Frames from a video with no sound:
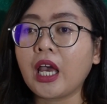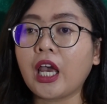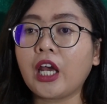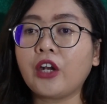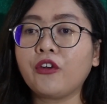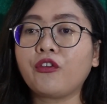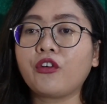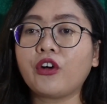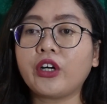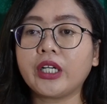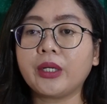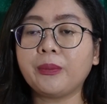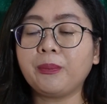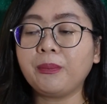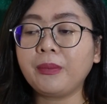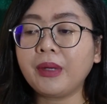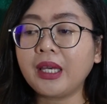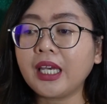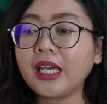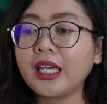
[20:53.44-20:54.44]
And for the
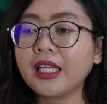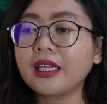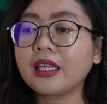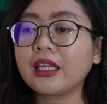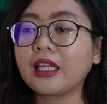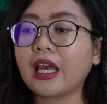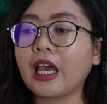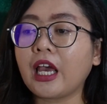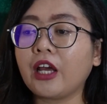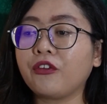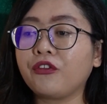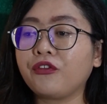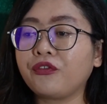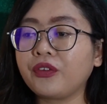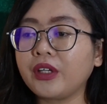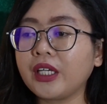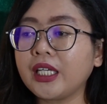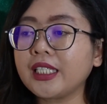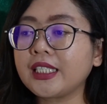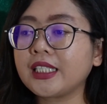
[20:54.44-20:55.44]
meat and
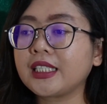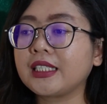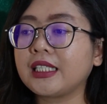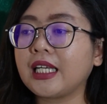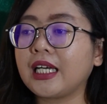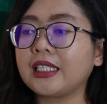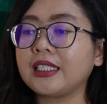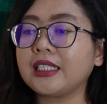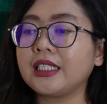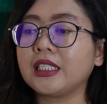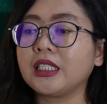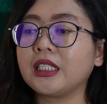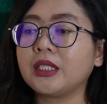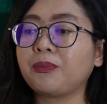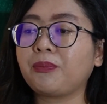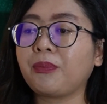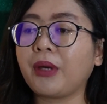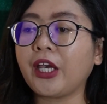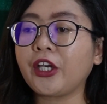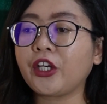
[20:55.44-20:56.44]
fish that is
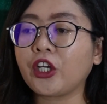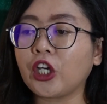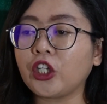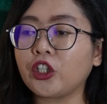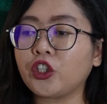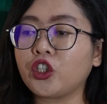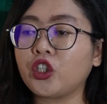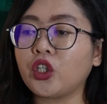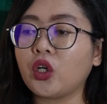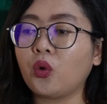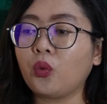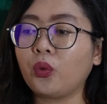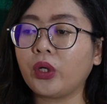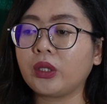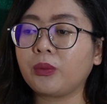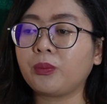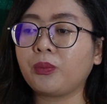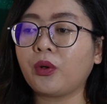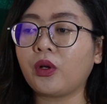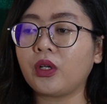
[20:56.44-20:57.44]
packaged with
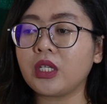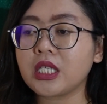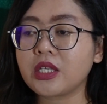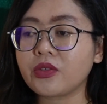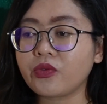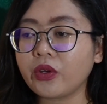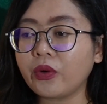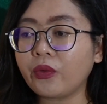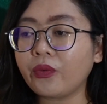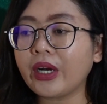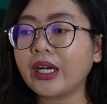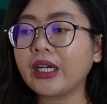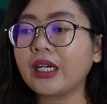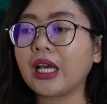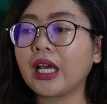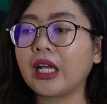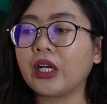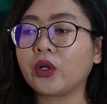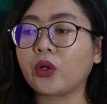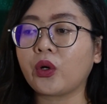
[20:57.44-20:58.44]
polystyrene
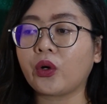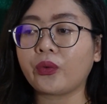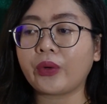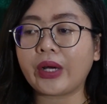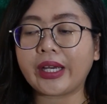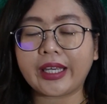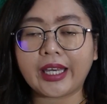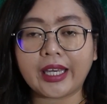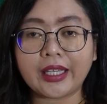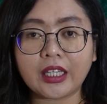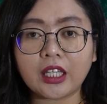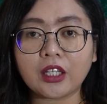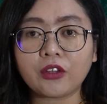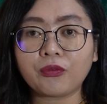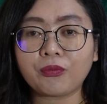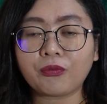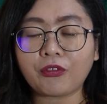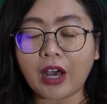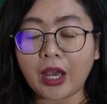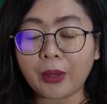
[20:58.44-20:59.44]
and
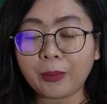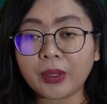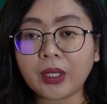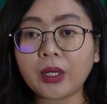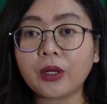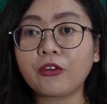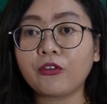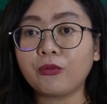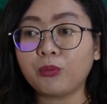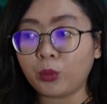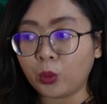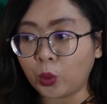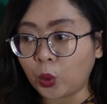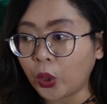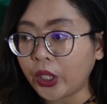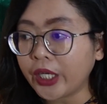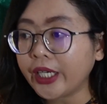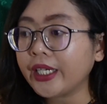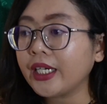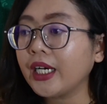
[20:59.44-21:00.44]
corrugated fiber
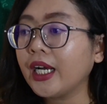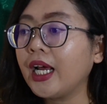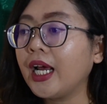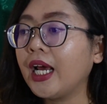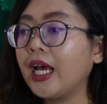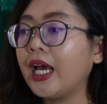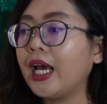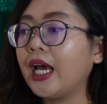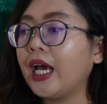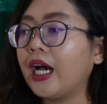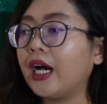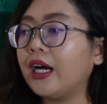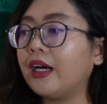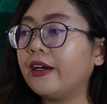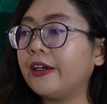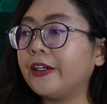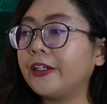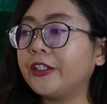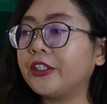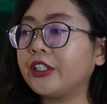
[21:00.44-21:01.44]
board,
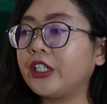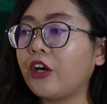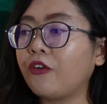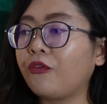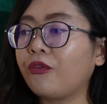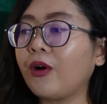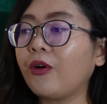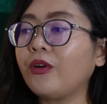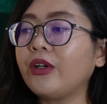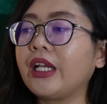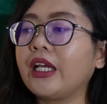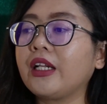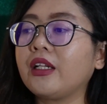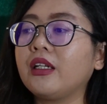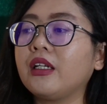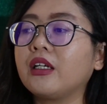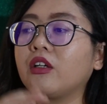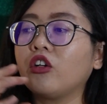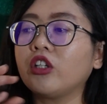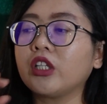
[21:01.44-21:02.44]
they found that
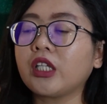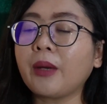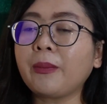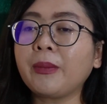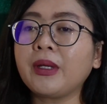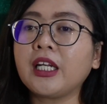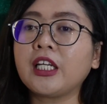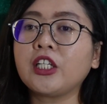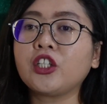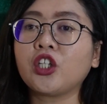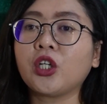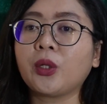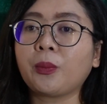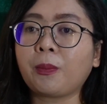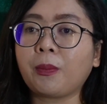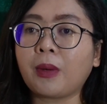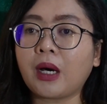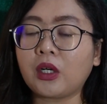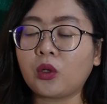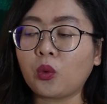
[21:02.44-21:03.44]
the contamination
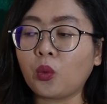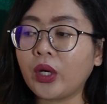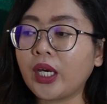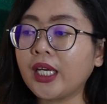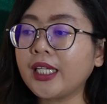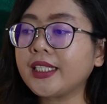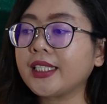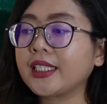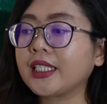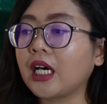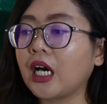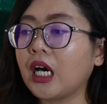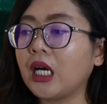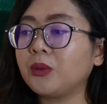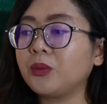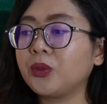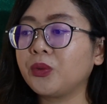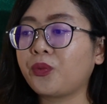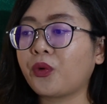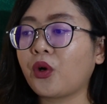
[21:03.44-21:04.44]
pathways
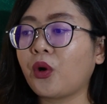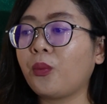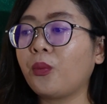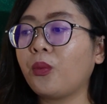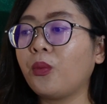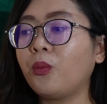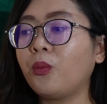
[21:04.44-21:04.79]
comes from